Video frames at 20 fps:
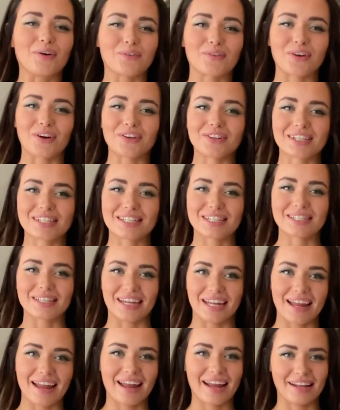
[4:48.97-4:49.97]
Overall, this is
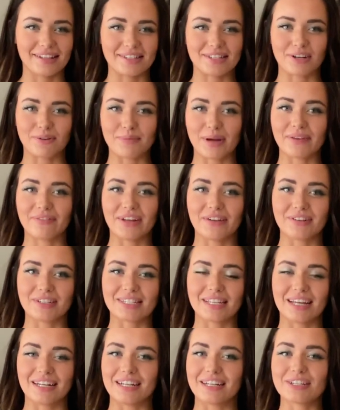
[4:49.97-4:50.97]
like hands down my favorite
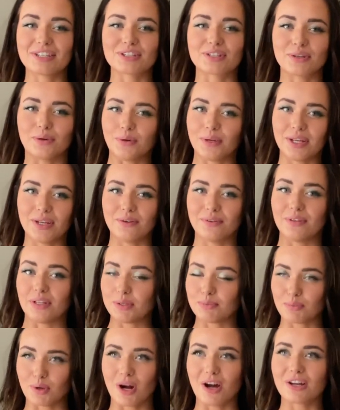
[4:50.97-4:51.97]
set. It is so cute. This
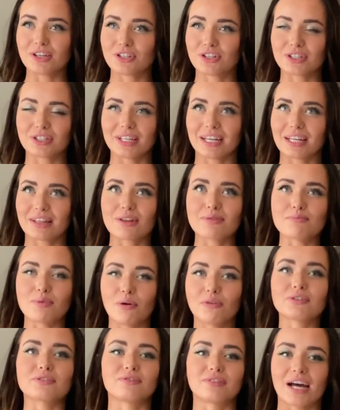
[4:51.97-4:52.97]
bra is just like the
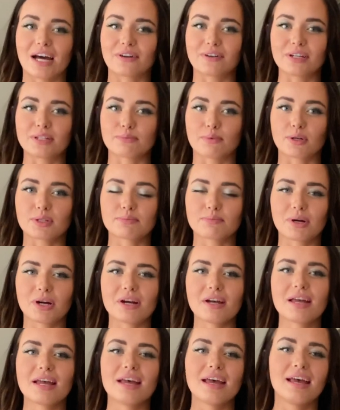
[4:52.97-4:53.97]
most flattering sports
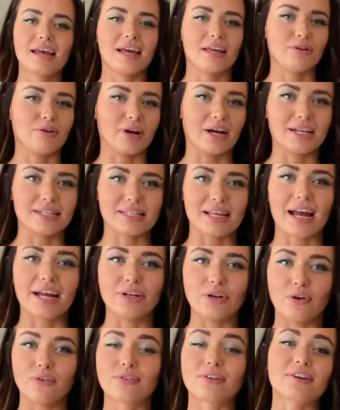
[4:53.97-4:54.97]
bra. And you guys, I
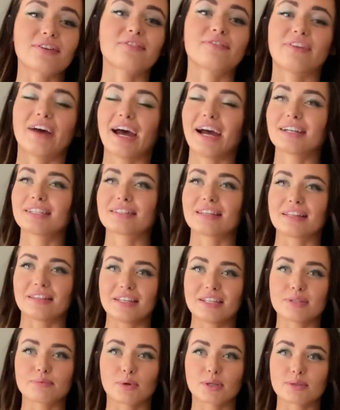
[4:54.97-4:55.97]
know for a fact that
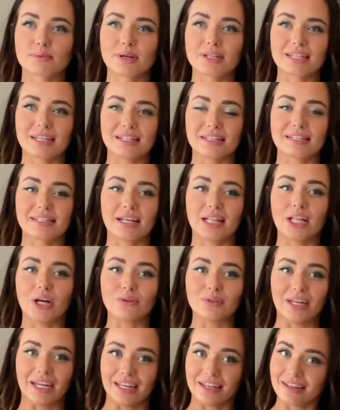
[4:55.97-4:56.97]
this sports bra is gonna sell
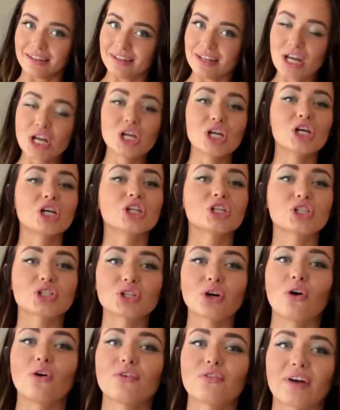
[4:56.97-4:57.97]
out like
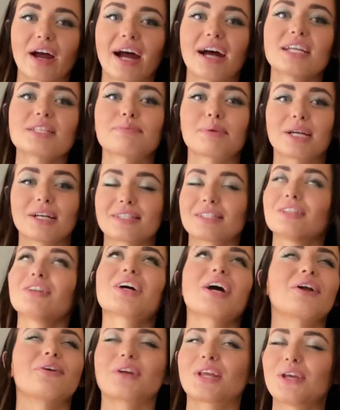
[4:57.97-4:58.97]
so fast because look
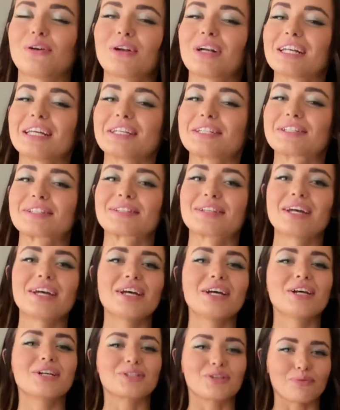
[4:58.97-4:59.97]
how cute it is.
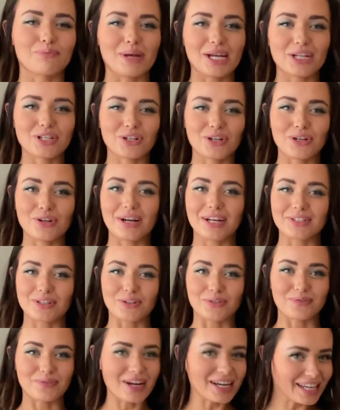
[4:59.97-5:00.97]
So make sure you guys
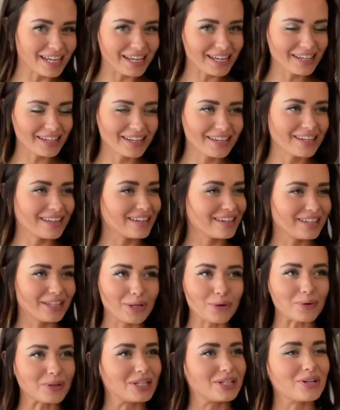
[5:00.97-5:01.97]
are ready you
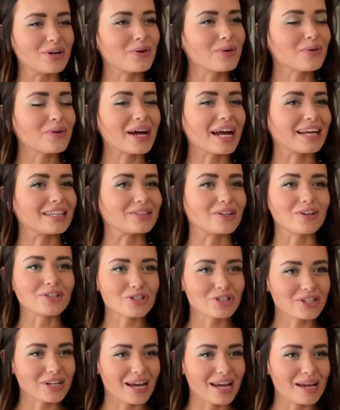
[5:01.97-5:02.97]
already know at
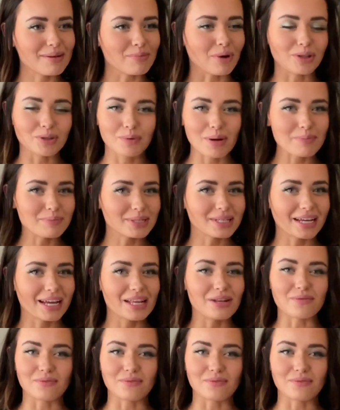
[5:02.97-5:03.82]
launch time on the website,